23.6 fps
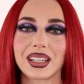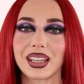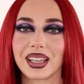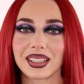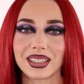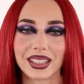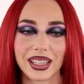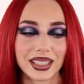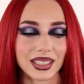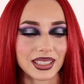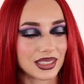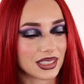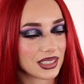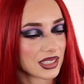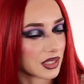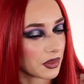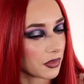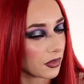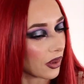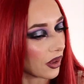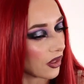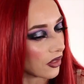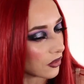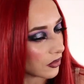I like, it
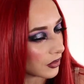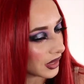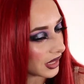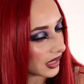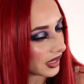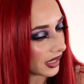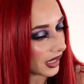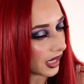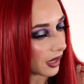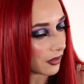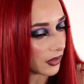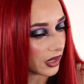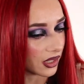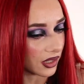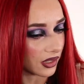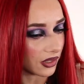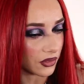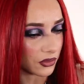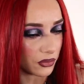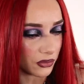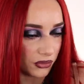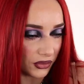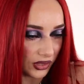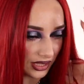doesn't bother me. Like, I'm going
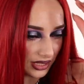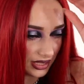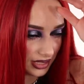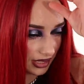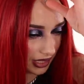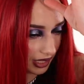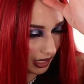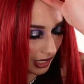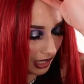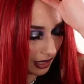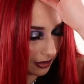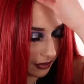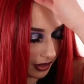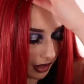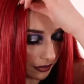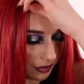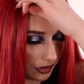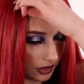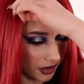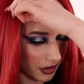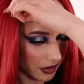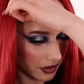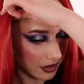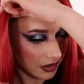to fix them. I'm
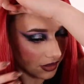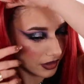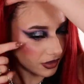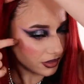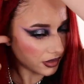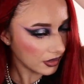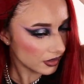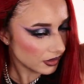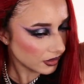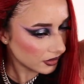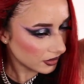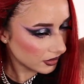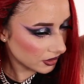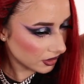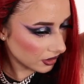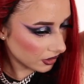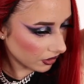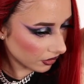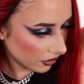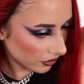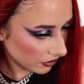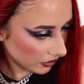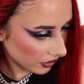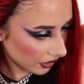going to, you
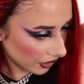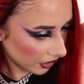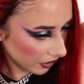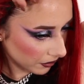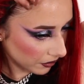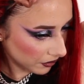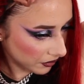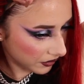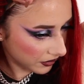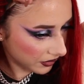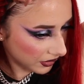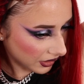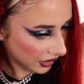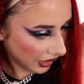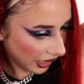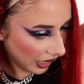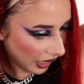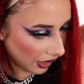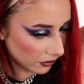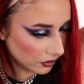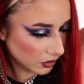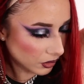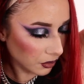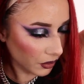know, I
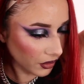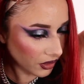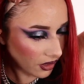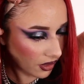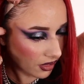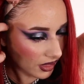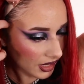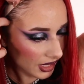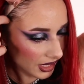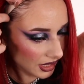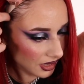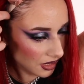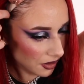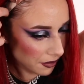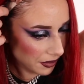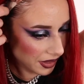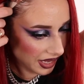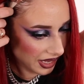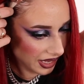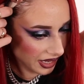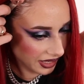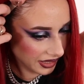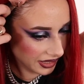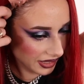have to put the thing in the
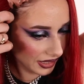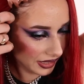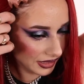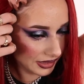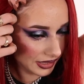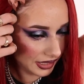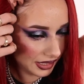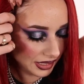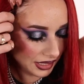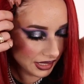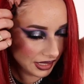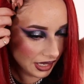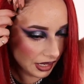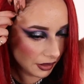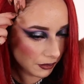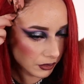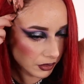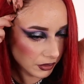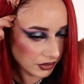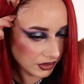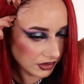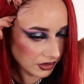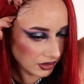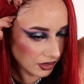back and then I
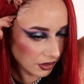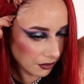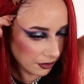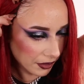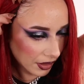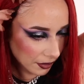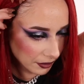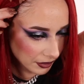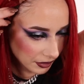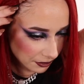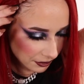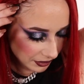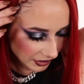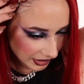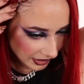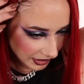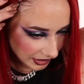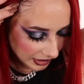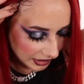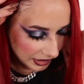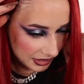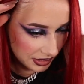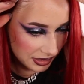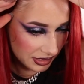put the bobby
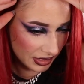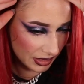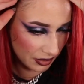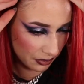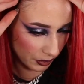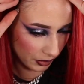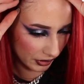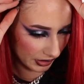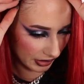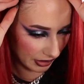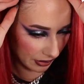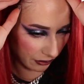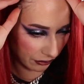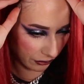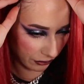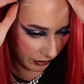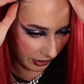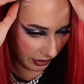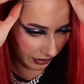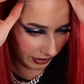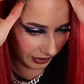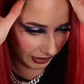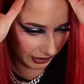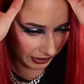pins, put them
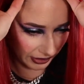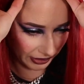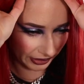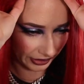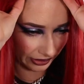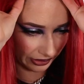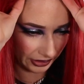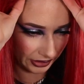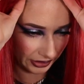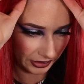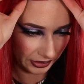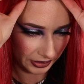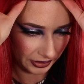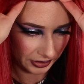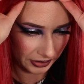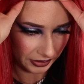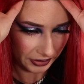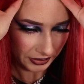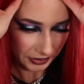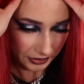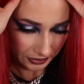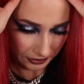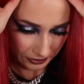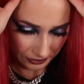very like
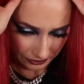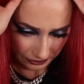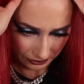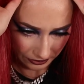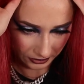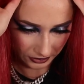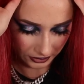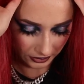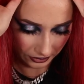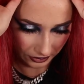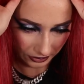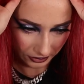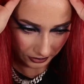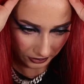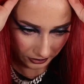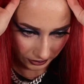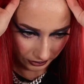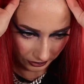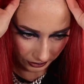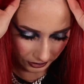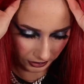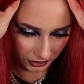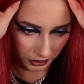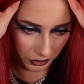
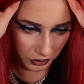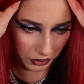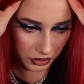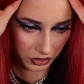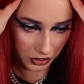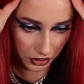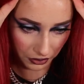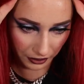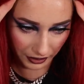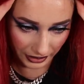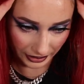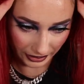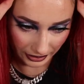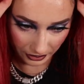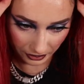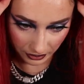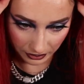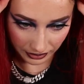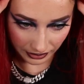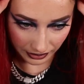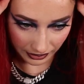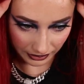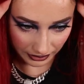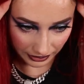close to my
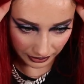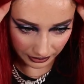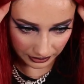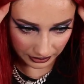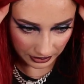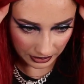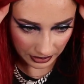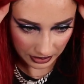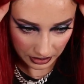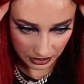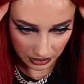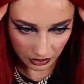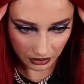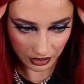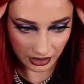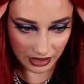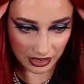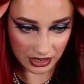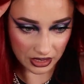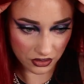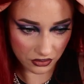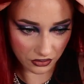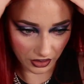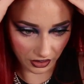hairline like this, so then
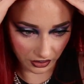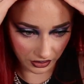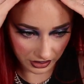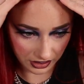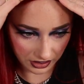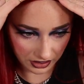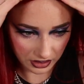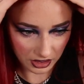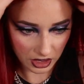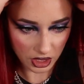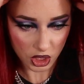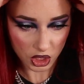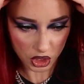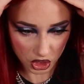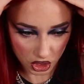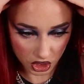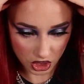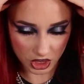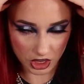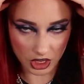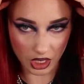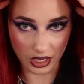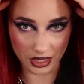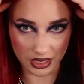it's very
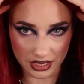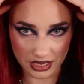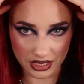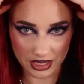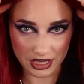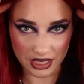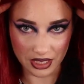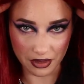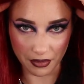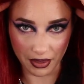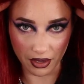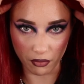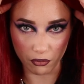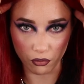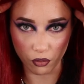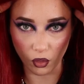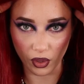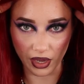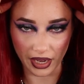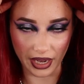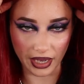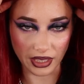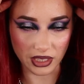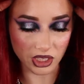stuck to
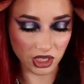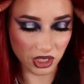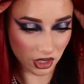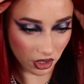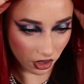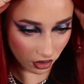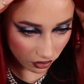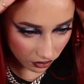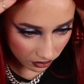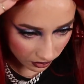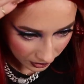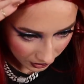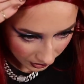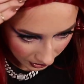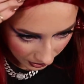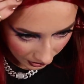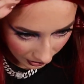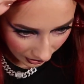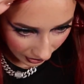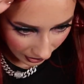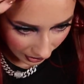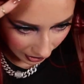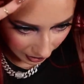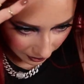forehead, you know.
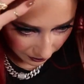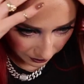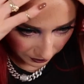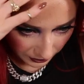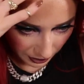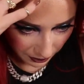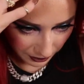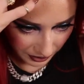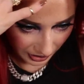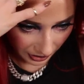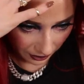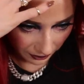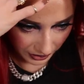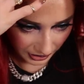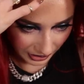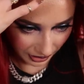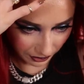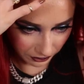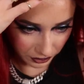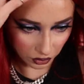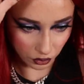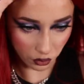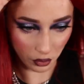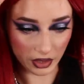But I'm gonna
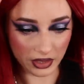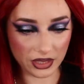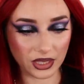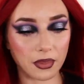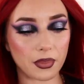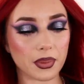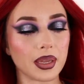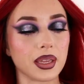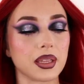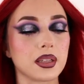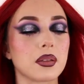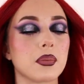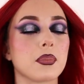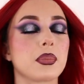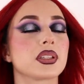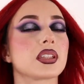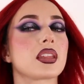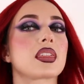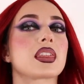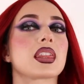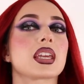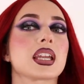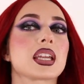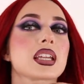have to work them in. But
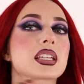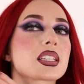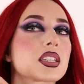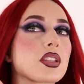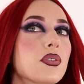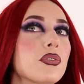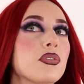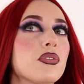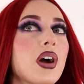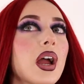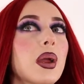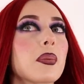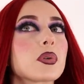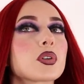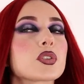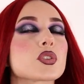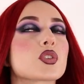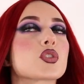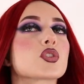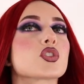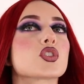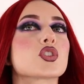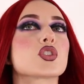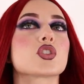the thing is, the fibers
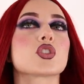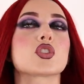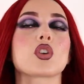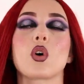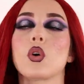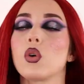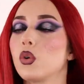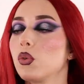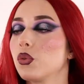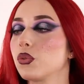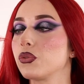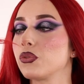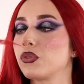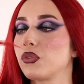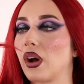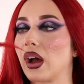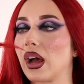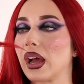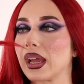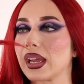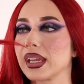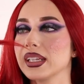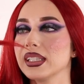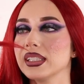are so
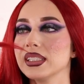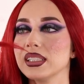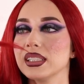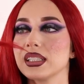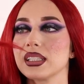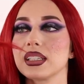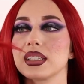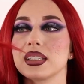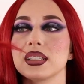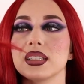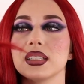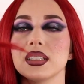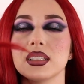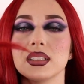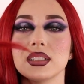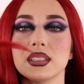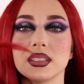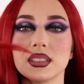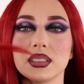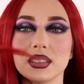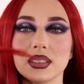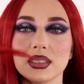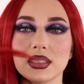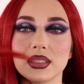fine,
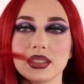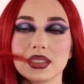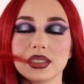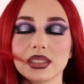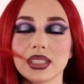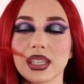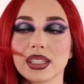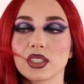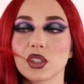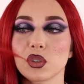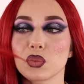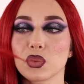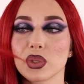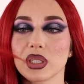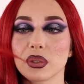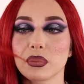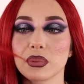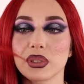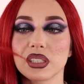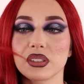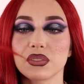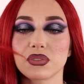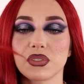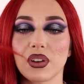like they're really,
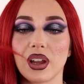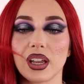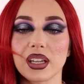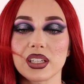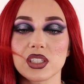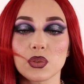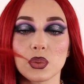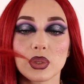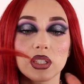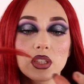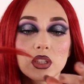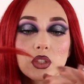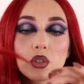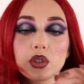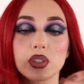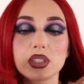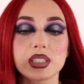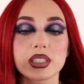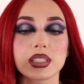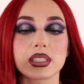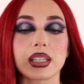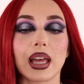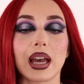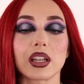really fine, so it
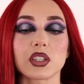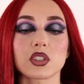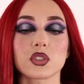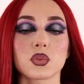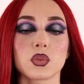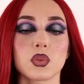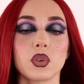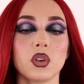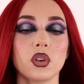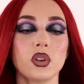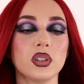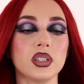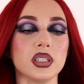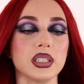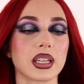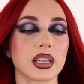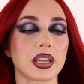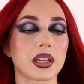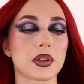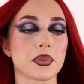looks natural.